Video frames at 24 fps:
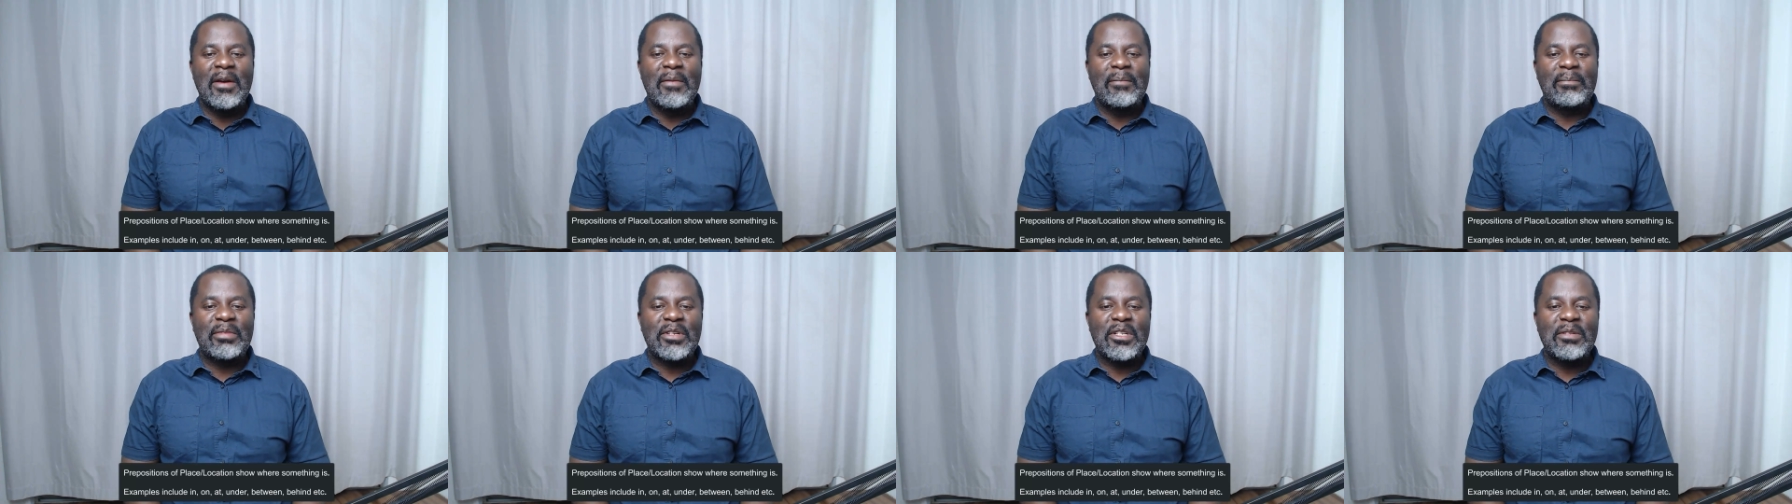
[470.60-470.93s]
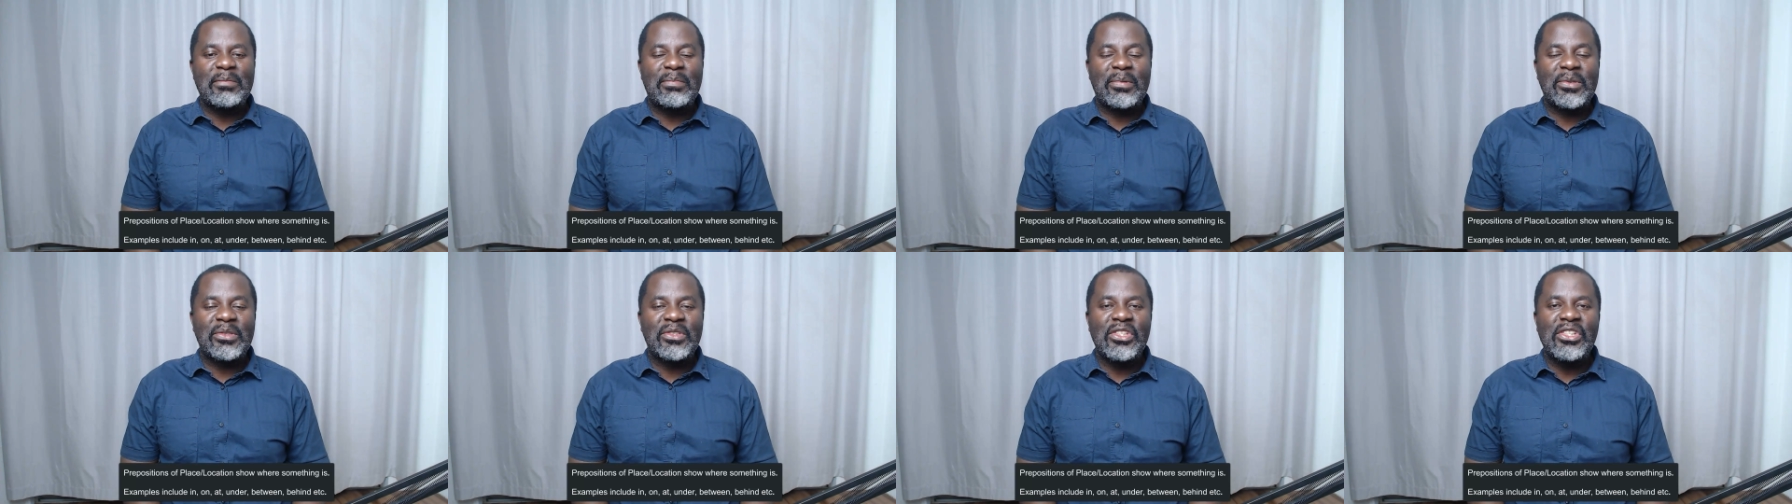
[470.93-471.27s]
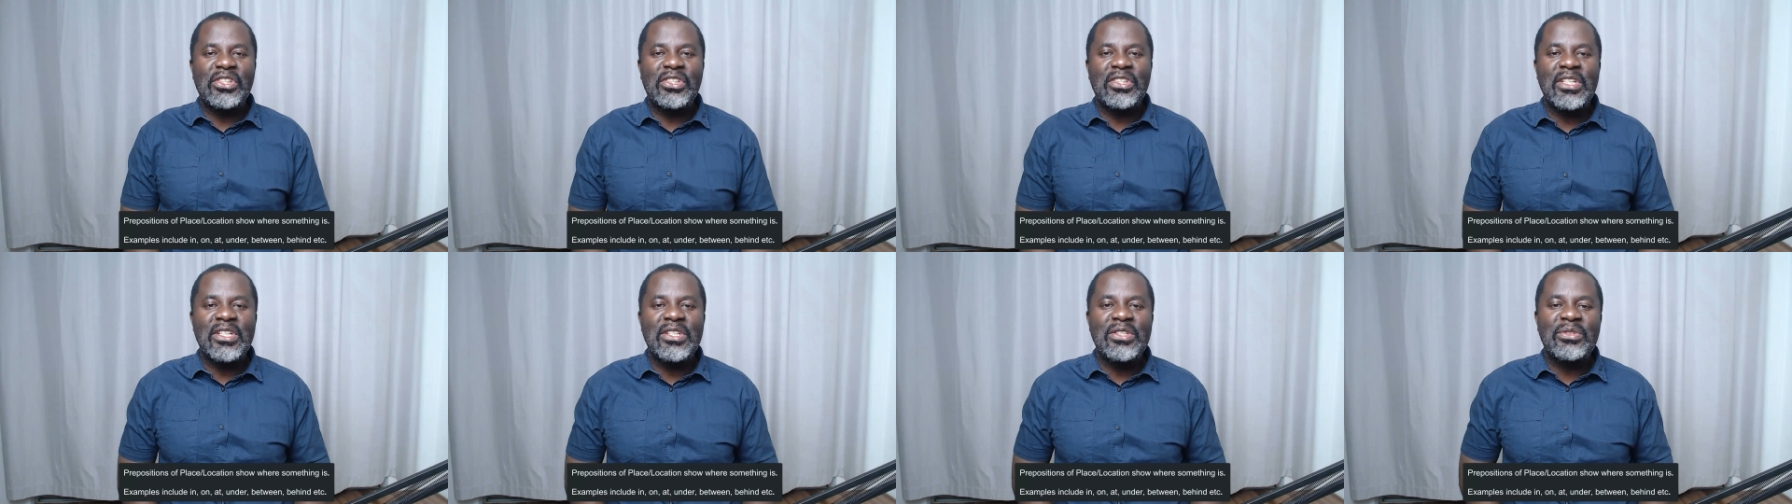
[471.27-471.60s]

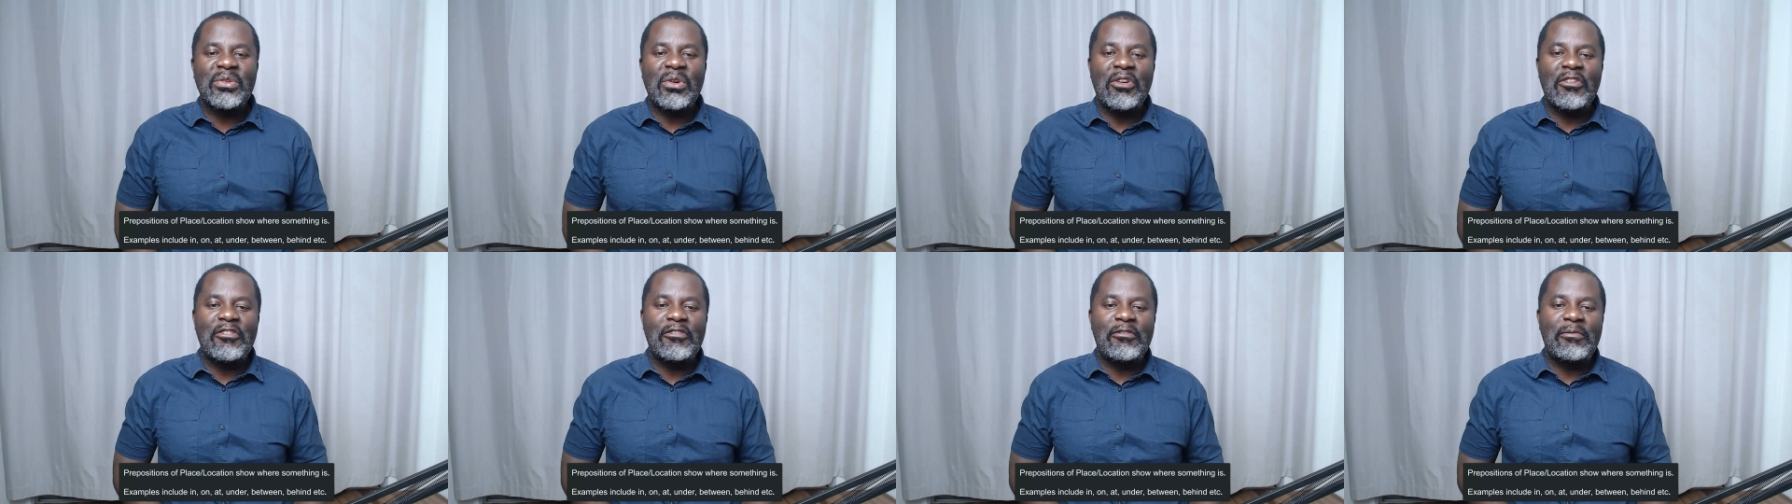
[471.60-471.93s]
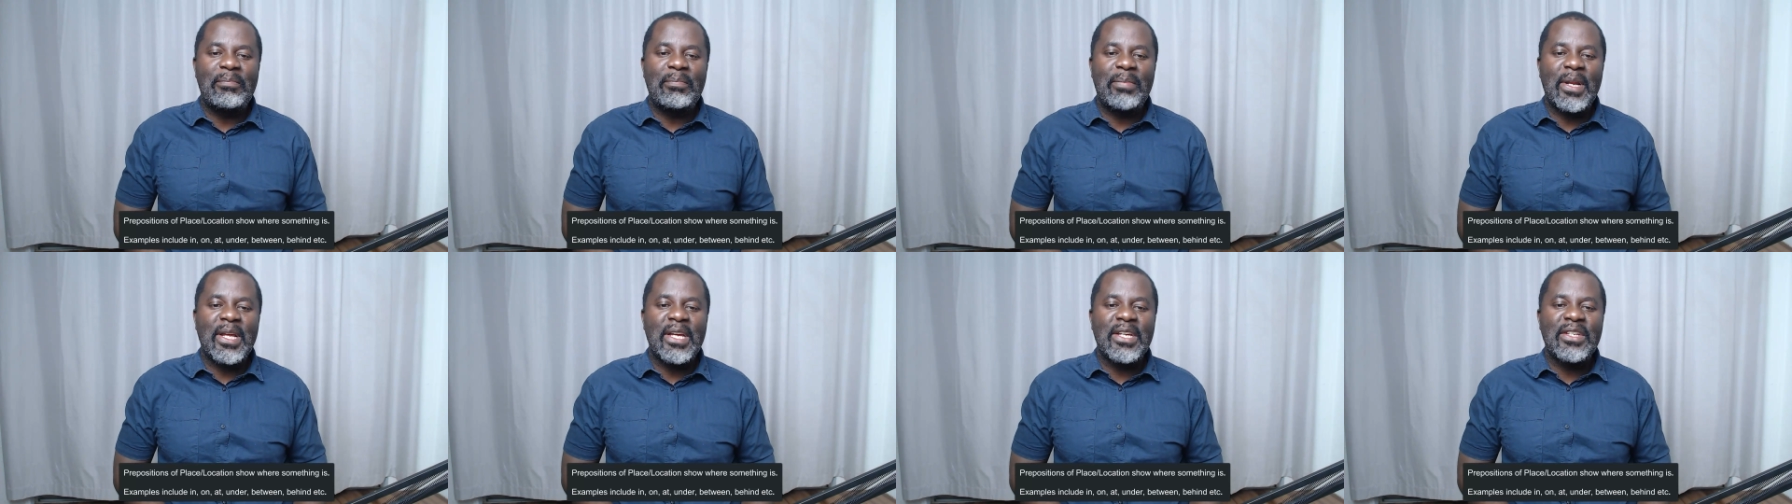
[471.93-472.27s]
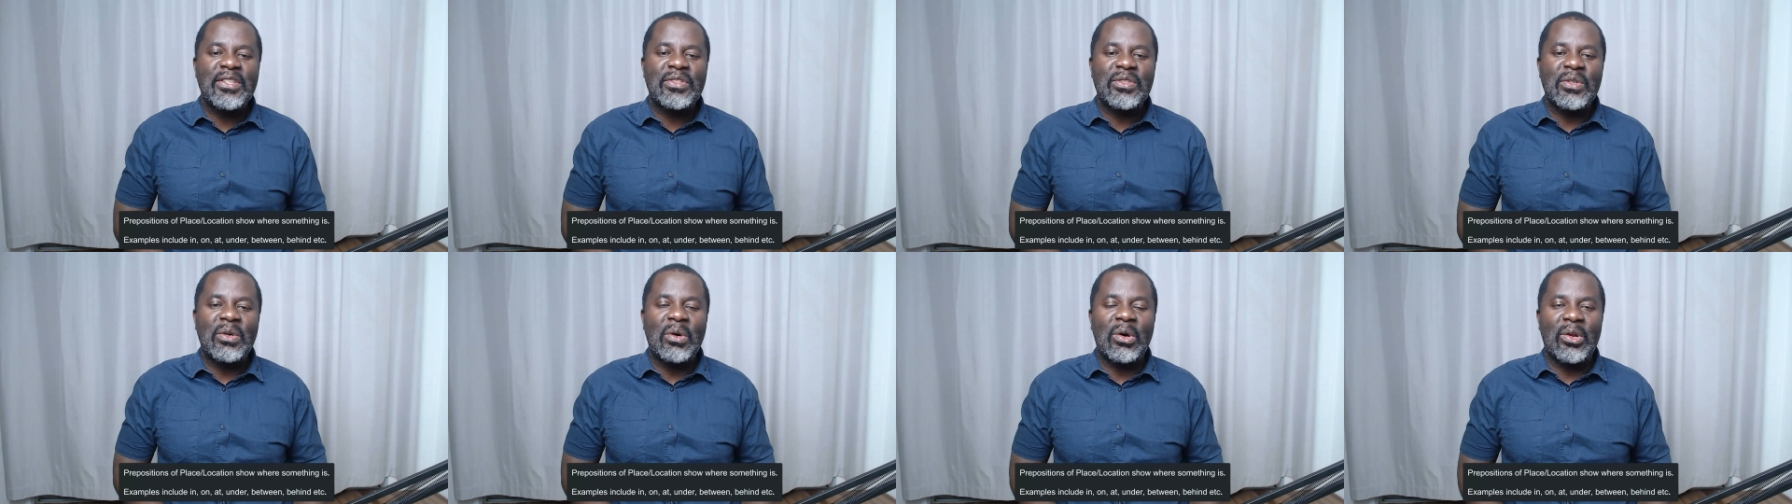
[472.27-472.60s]
Prepositions of
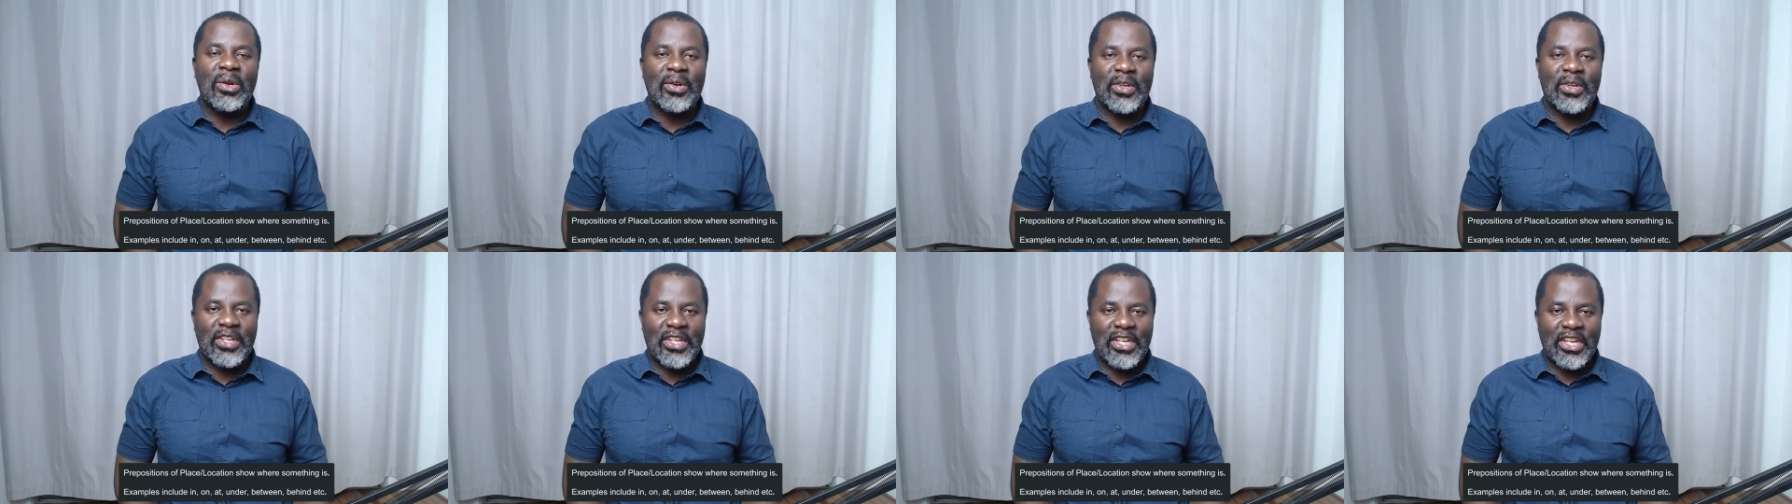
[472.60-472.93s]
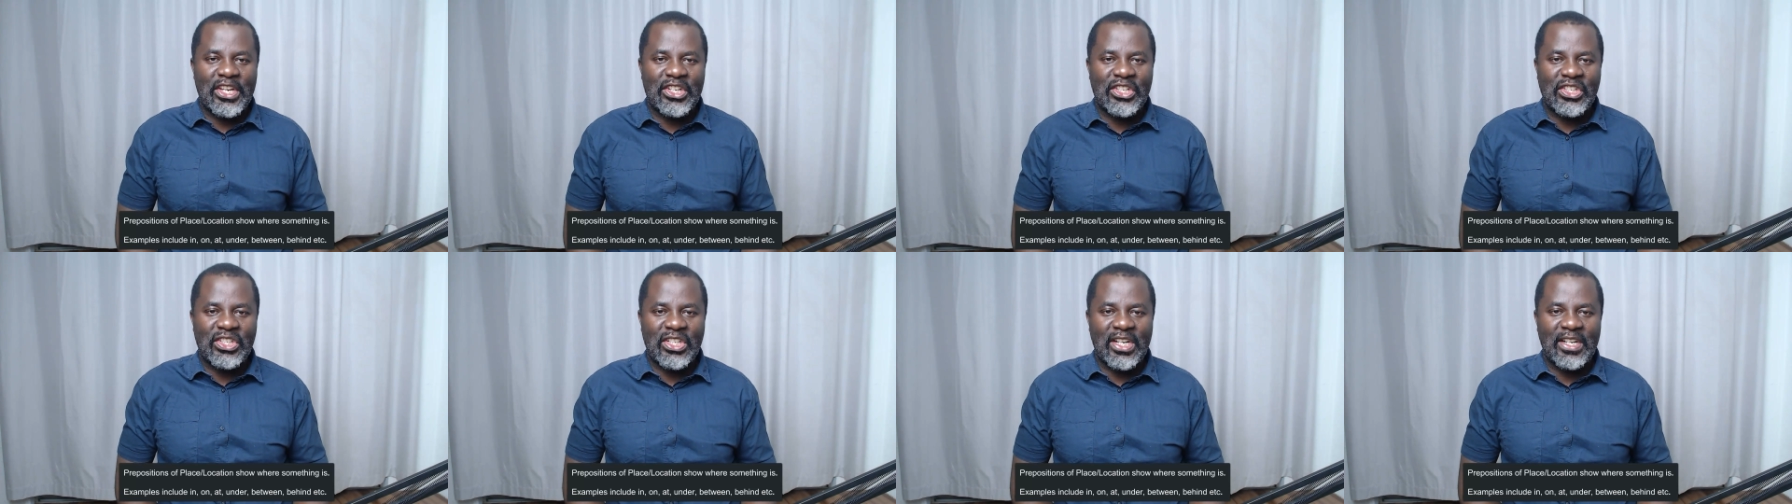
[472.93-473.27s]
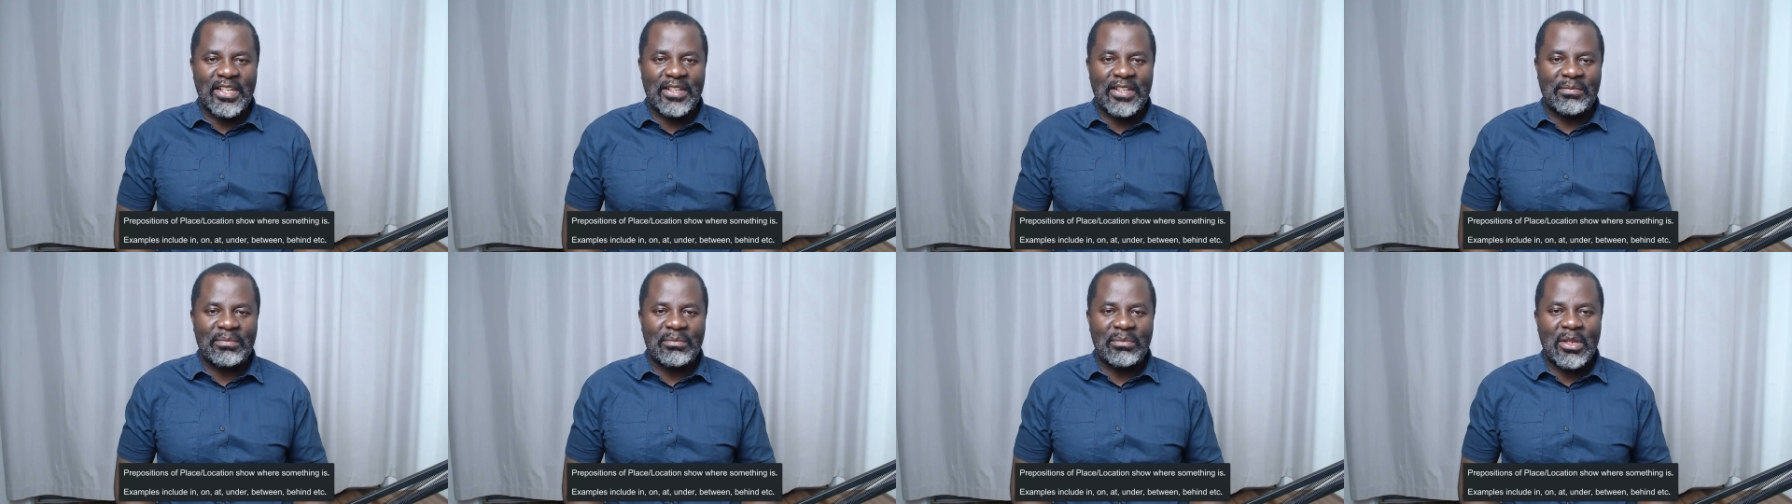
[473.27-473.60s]
place or
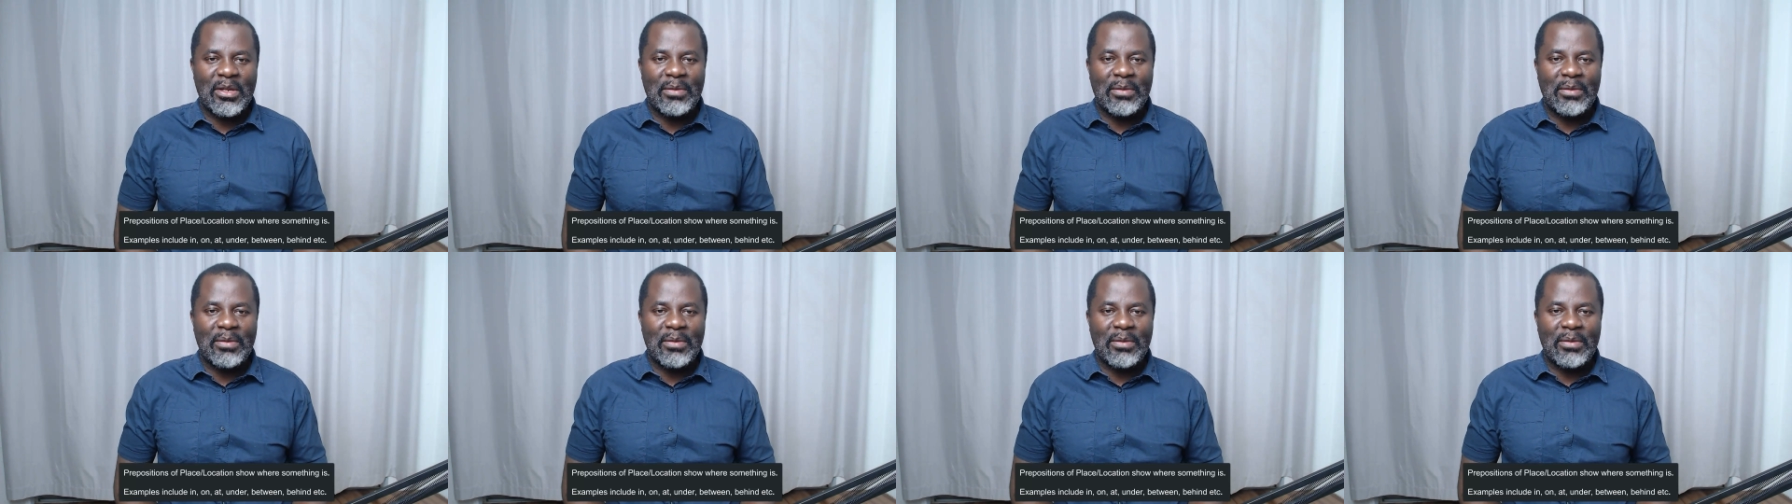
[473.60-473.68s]
location.